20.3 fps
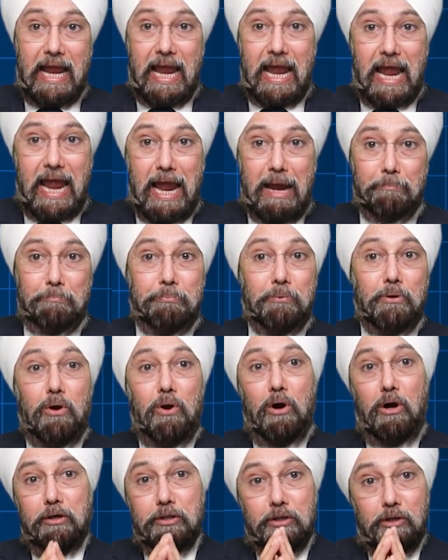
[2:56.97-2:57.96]
app
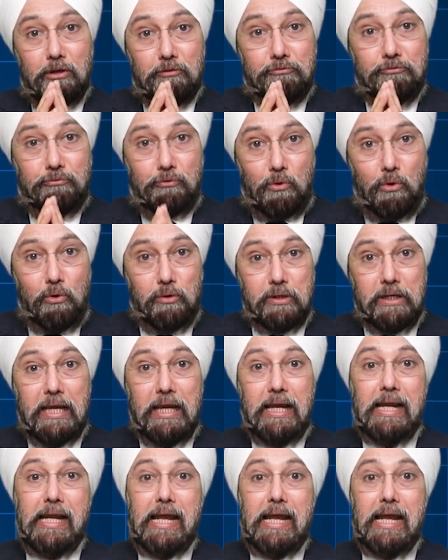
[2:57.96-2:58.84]
on your phone